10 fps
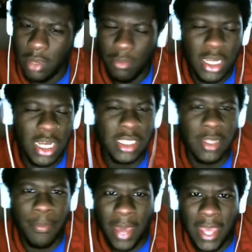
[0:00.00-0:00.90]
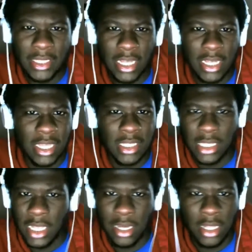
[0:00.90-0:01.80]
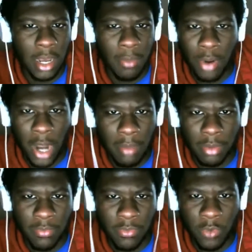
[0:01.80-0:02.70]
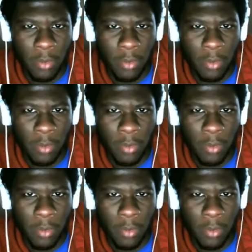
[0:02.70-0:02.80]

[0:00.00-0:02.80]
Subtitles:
Because the pacing is still a problem for